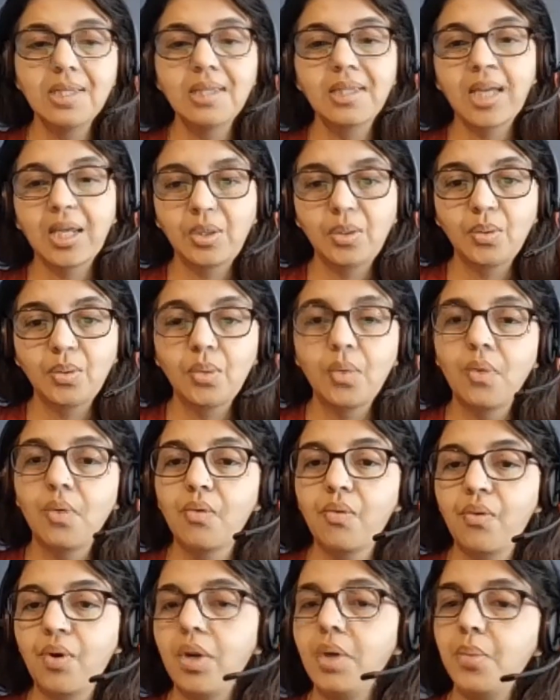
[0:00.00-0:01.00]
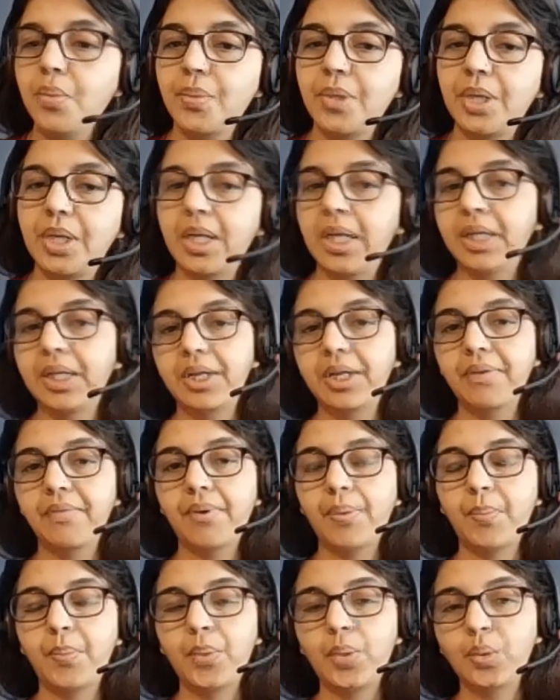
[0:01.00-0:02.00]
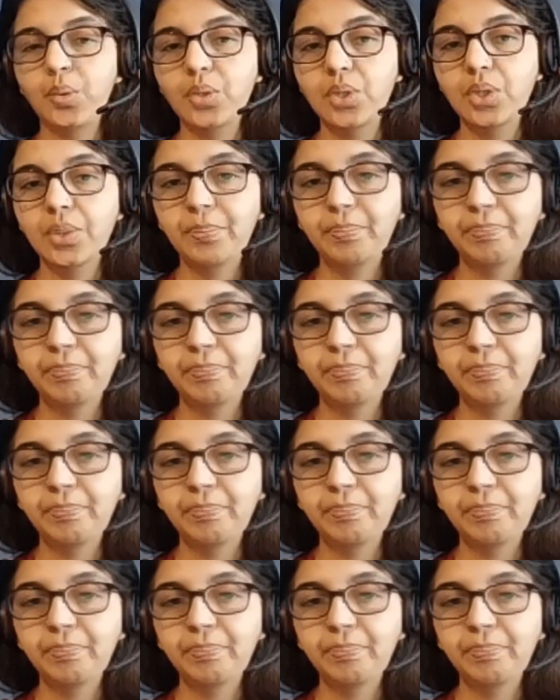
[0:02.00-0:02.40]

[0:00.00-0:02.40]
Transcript: then you go for predictive approach.